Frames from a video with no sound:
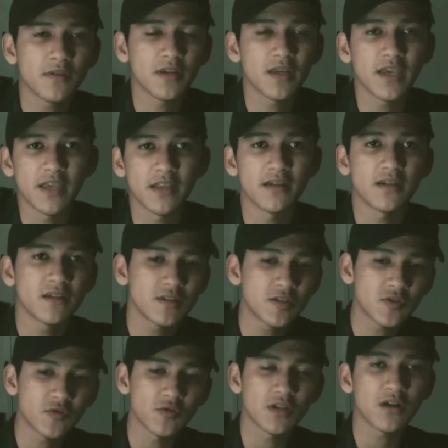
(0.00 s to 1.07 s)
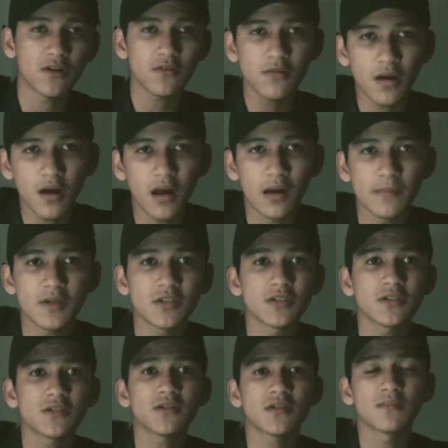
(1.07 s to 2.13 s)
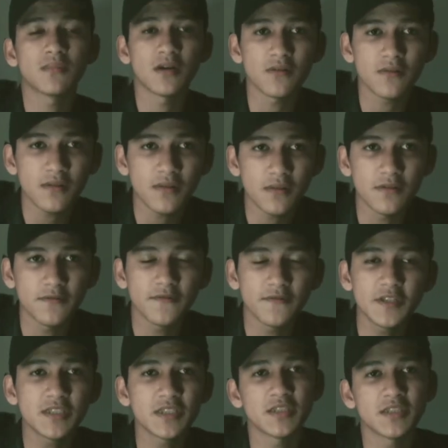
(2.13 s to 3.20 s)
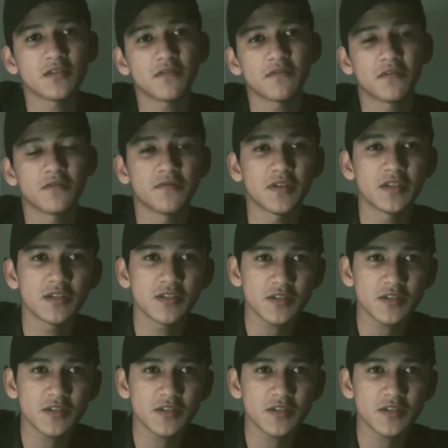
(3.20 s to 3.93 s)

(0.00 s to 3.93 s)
So now I'm going to talk about the features of convenience store.